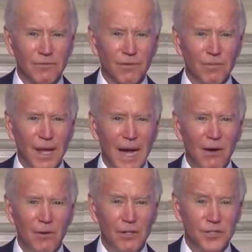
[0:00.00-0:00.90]
from
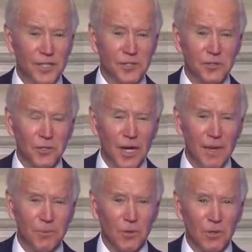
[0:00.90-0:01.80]
now on just until
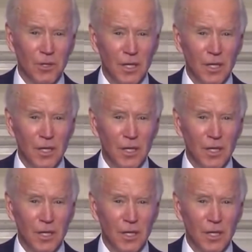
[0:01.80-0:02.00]
April